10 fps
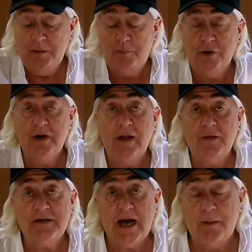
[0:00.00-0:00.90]
put it on
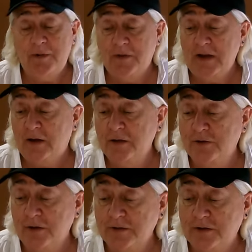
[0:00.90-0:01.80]
the top of the
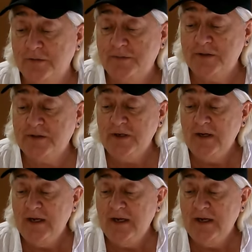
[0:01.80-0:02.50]
control surface,